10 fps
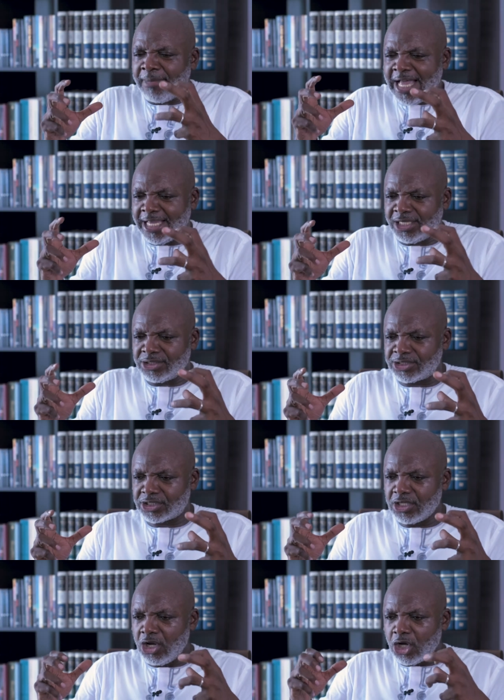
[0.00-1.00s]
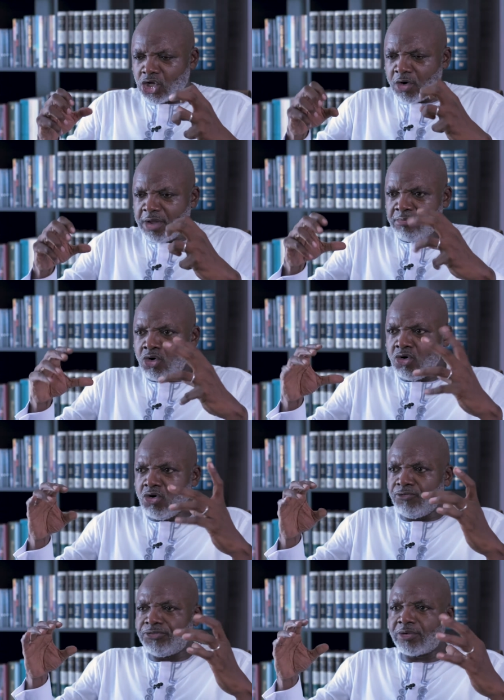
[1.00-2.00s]
minds, to
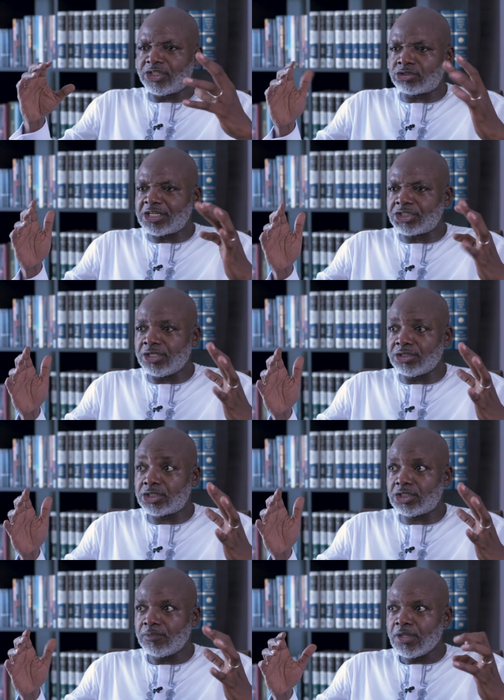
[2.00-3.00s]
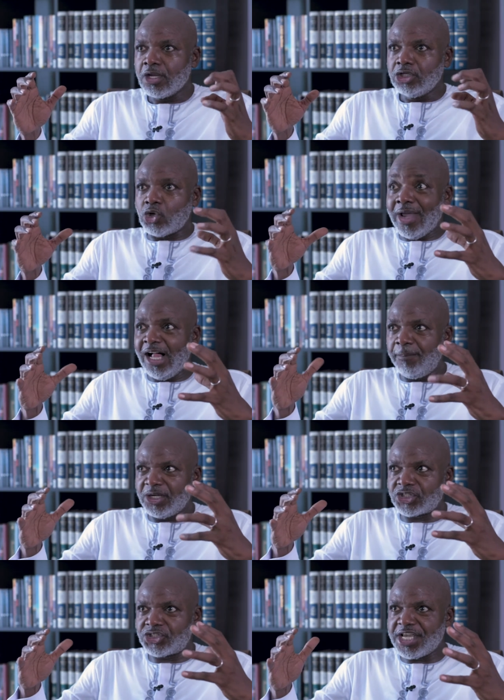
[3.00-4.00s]
remove the restrictions, to help
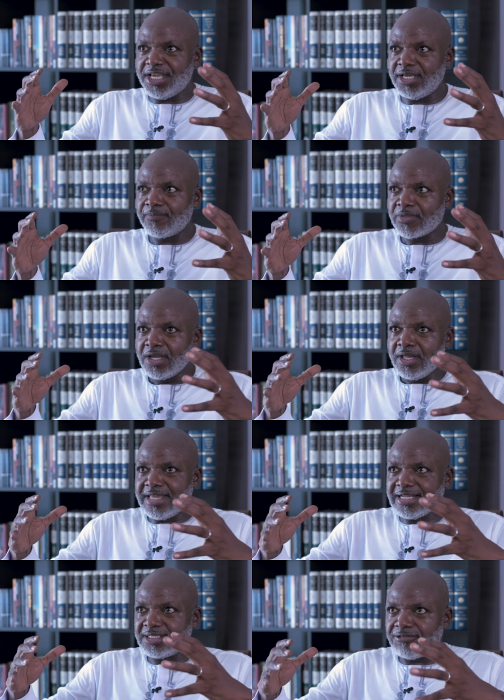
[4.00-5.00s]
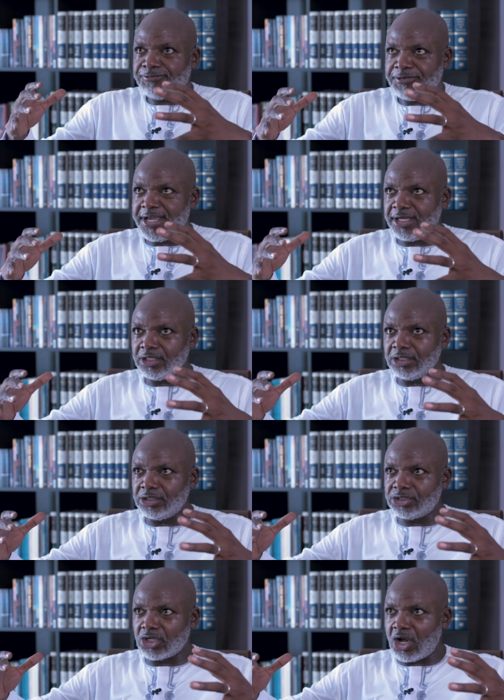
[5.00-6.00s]
us see that the
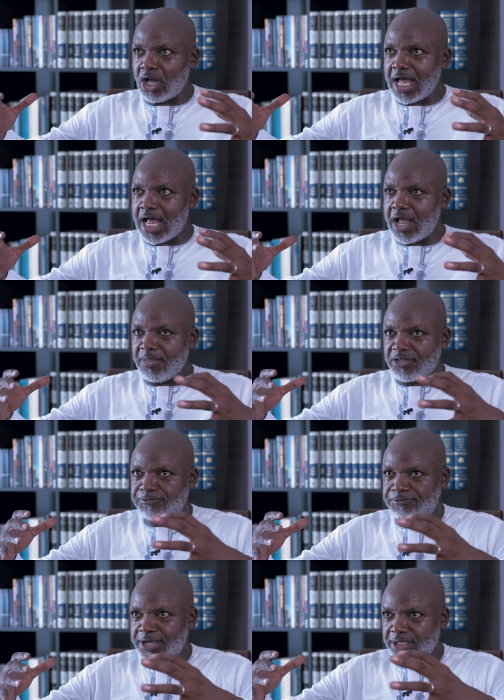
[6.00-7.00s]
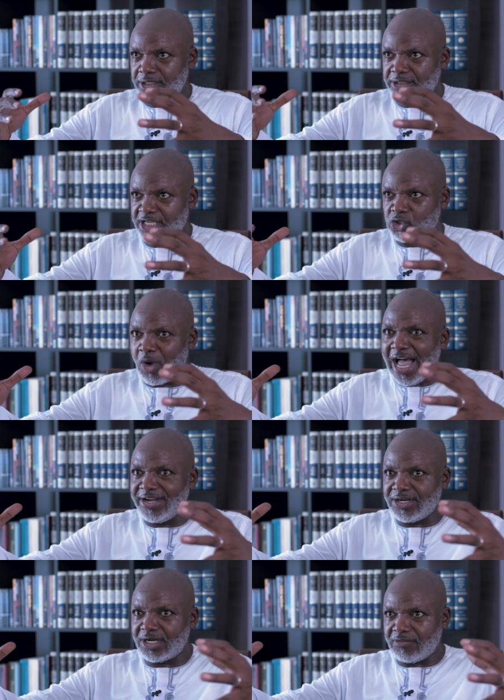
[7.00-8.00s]
field, um, the field is
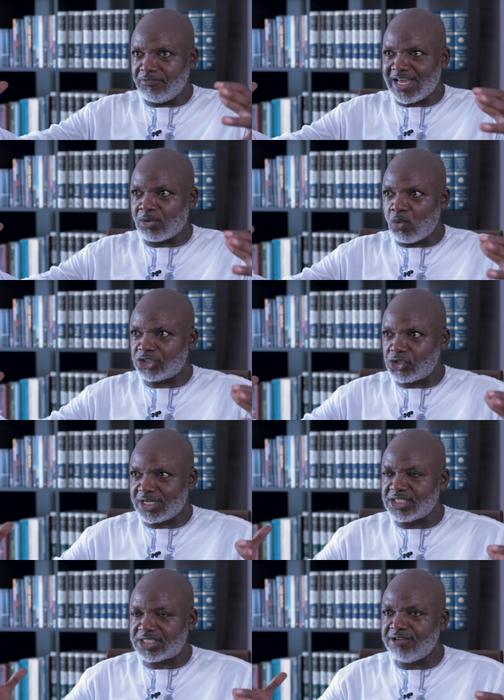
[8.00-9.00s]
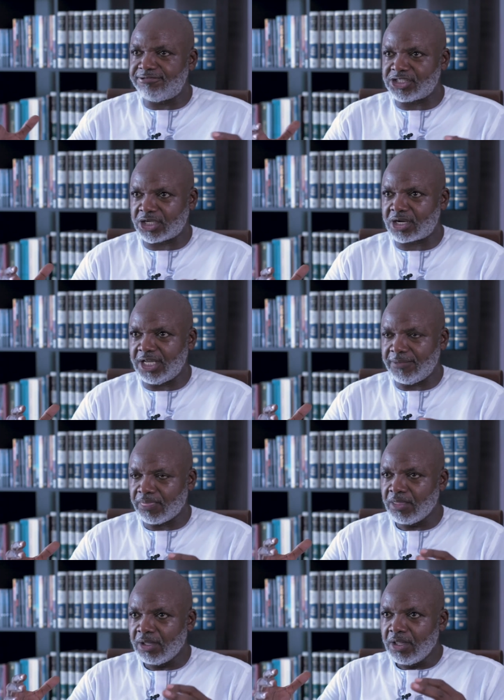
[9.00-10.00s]
wider than what you can see physically.
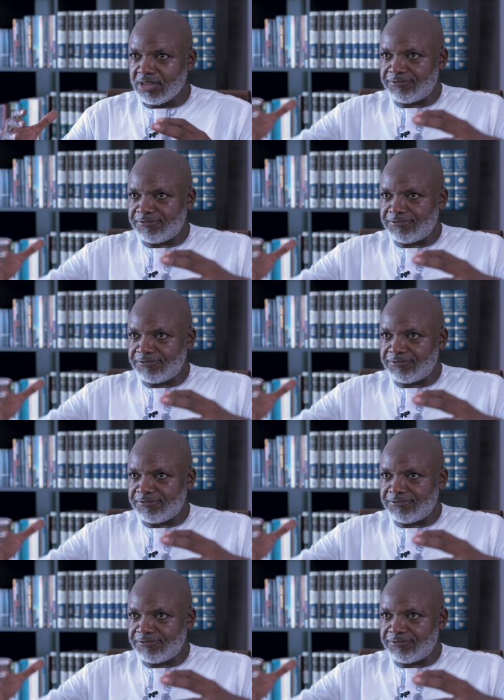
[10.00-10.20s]
The